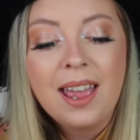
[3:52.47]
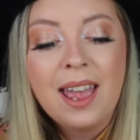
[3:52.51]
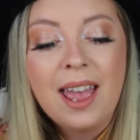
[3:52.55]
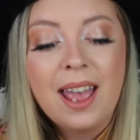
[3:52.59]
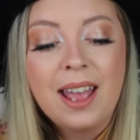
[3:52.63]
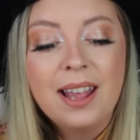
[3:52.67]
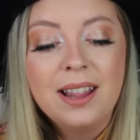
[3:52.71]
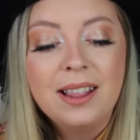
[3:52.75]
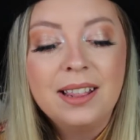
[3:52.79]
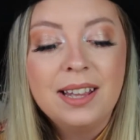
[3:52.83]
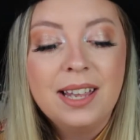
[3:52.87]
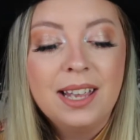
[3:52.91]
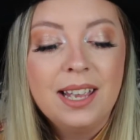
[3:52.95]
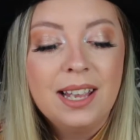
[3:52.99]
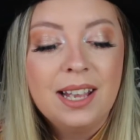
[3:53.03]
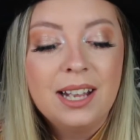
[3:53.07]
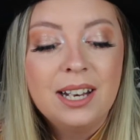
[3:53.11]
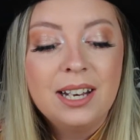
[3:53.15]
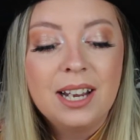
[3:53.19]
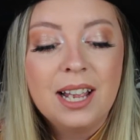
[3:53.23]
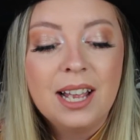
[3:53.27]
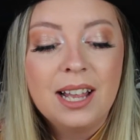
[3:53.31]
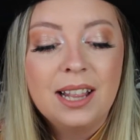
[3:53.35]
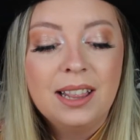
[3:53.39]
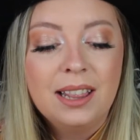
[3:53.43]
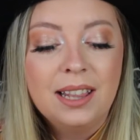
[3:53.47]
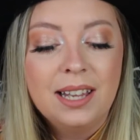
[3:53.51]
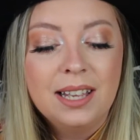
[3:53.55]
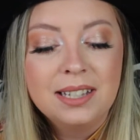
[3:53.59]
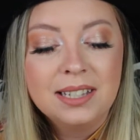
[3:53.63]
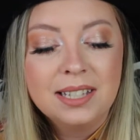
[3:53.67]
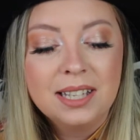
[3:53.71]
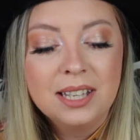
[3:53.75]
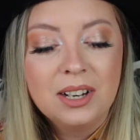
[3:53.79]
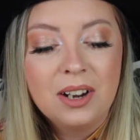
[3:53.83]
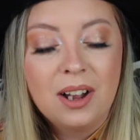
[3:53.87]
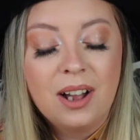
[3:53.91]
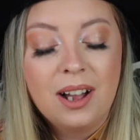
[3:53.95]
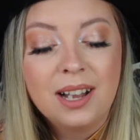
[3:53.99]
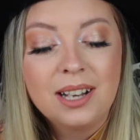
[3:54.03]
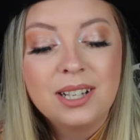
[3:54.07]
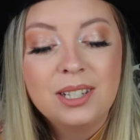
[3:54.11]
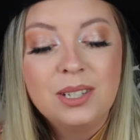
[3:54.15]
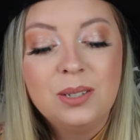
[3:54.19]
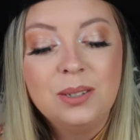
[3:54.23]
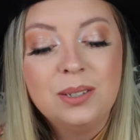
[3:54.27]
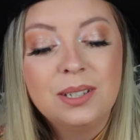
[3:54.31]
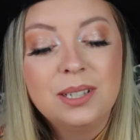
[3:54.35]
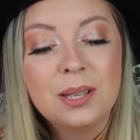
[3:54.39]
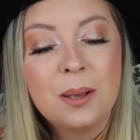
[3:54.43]
And then let's get on
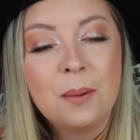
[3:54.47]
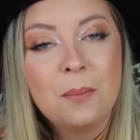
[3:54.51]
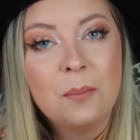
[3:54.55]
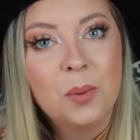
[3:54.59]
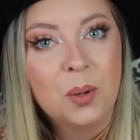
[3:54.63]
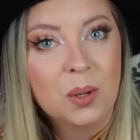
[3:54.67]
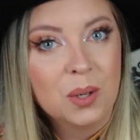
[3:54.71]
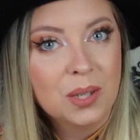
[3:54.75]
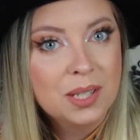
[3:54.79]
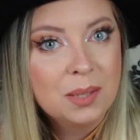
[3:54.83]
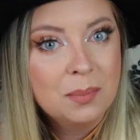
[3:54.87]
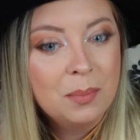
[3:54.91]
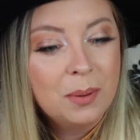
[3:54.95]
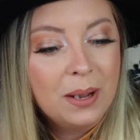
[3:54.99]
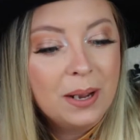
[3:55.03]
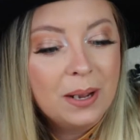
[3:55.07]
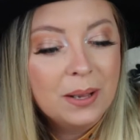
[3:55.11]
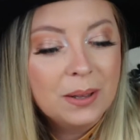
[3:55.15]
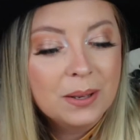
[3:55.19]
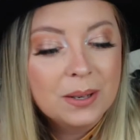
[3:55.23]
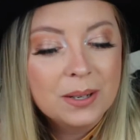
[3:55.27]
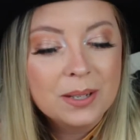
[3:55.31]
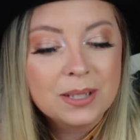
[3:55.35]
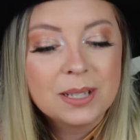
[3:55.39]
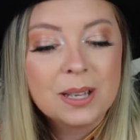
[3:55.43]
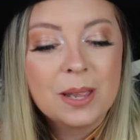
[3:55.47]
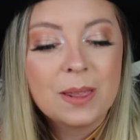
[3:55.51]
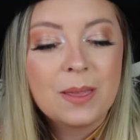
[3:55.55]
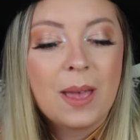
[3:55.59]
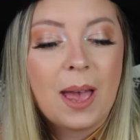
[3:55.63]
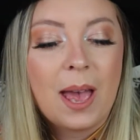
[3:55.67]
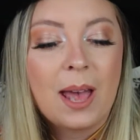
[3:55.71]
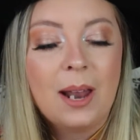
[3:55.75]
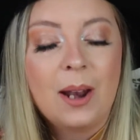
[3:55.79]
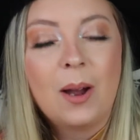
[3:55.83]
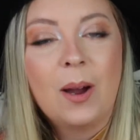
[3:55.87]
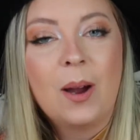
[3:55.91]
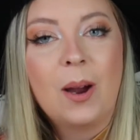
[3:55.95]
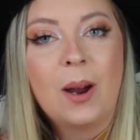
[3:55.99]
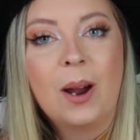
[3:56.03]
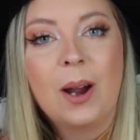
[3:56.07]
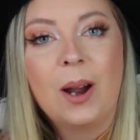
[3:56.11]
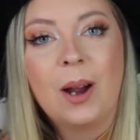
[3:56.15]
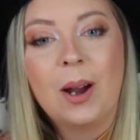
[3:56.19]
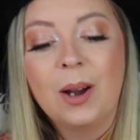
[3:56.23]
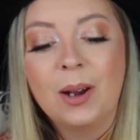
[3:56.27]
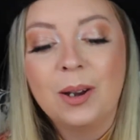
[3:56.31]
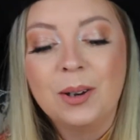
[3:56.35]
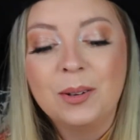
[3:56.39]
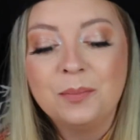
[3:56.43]
to some more spoilers that
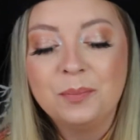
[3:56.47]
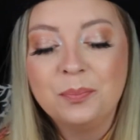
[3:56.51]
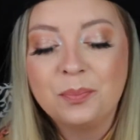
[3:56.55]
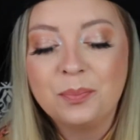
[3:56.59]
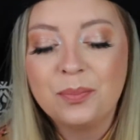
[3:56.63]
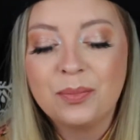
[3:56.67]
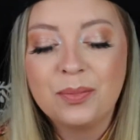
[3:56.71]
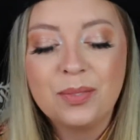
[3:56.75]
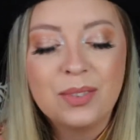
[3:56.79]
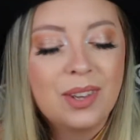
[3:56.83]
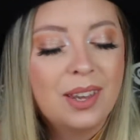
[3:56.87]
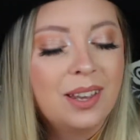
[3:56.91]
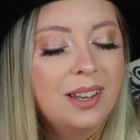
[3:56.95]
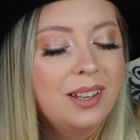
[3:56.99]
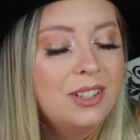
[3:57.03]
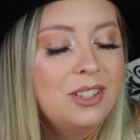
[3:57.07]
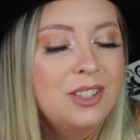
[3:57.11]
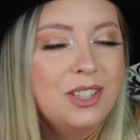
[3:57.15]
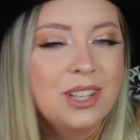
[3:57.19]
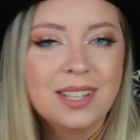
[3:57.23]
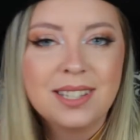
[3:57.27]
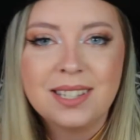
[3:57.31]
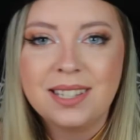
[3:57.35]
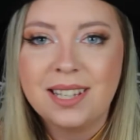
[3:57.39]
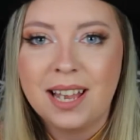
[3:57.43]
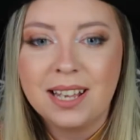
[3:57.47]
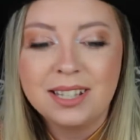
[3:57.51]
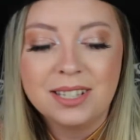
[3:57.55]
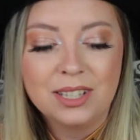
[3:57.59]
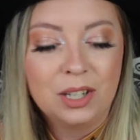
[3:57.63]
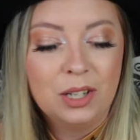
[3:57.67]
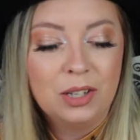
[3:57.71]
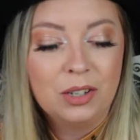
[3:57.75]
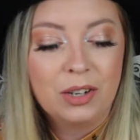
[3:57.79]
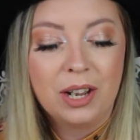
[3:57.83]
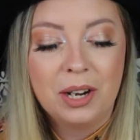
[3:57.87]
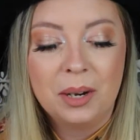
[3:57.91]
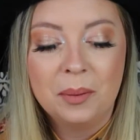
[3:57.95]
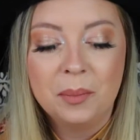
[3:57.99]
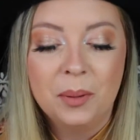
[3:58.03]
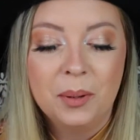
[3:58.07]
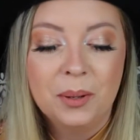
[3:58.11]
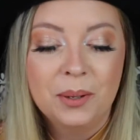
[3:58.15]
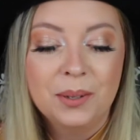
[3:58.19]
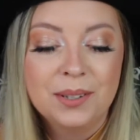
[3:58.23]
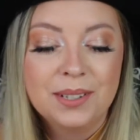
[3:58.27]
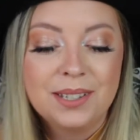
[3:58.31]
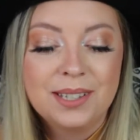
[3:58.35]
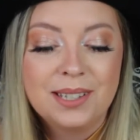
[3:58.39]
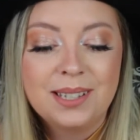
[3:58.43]
are just as
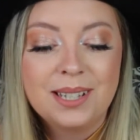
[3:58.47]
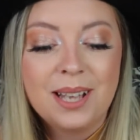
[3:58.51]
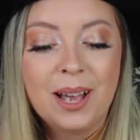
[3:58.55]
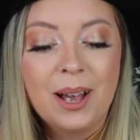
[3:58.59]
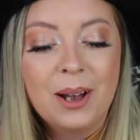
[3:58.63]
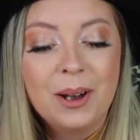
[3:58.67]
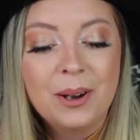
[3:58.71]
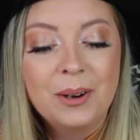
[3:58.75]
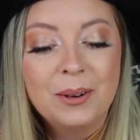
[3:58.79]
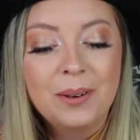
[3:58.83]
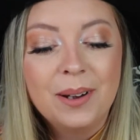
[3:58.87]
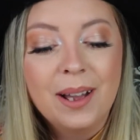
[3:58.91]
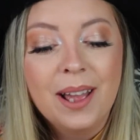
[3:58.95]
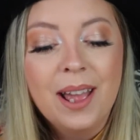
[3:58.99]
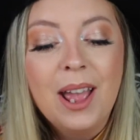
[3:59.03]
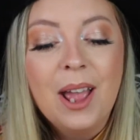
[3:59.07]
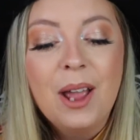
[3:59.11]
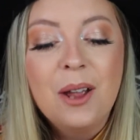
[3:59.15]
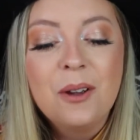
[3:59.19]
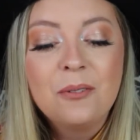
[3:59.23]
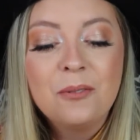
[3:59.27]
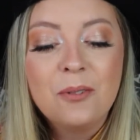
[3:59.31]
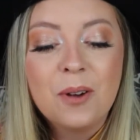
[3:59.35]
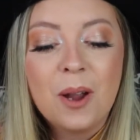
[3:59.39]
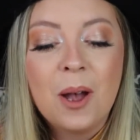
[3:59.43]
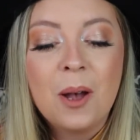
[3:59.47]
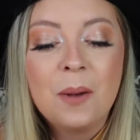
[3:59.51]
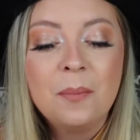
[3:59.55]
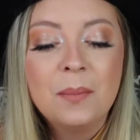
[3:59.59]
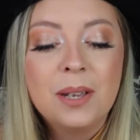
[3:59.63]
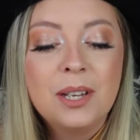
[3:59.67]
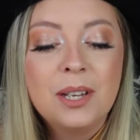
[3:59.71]
incredible. So from